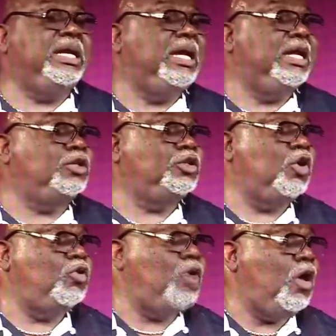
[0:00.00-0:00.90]
in so
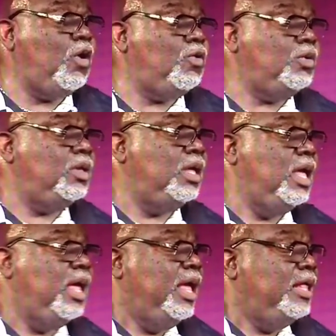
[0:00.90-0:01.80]
long
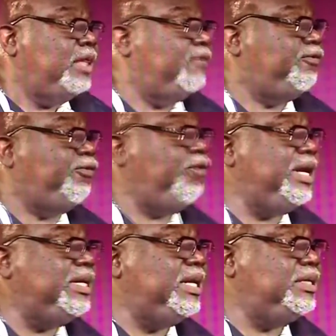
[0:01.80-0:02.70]
that
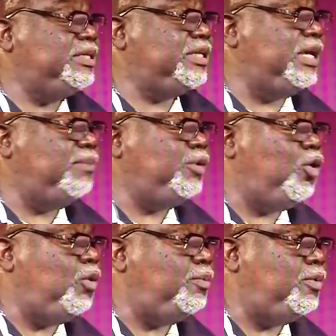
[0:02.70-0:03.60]
free didn't seem
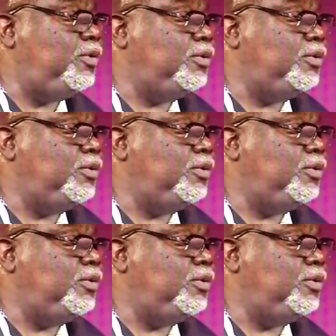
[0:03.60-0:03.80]
normal.